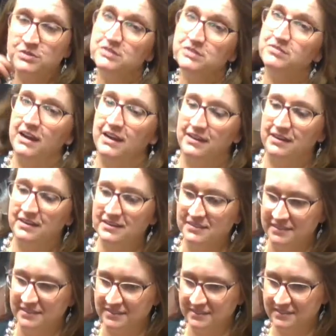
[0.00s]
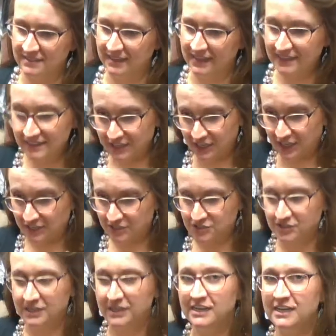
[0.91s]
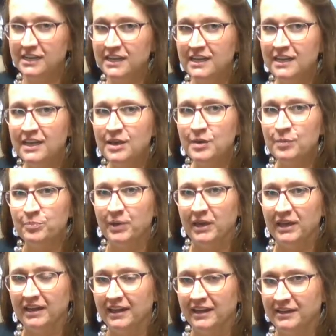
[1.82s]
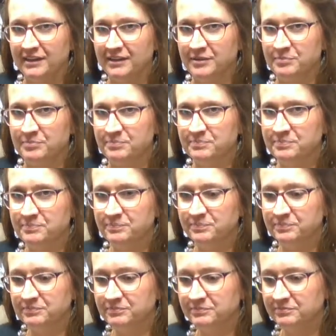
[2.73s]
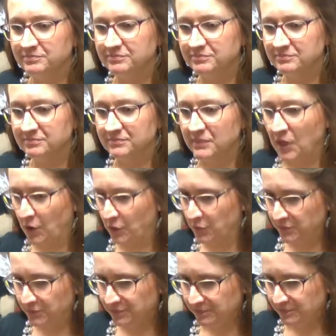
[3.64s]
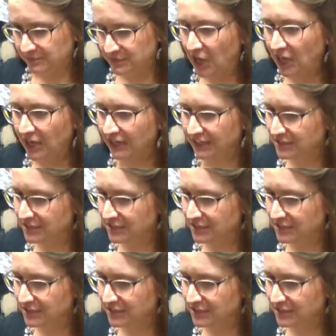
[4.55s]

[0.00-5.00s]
is fine because it's in the country, but no, not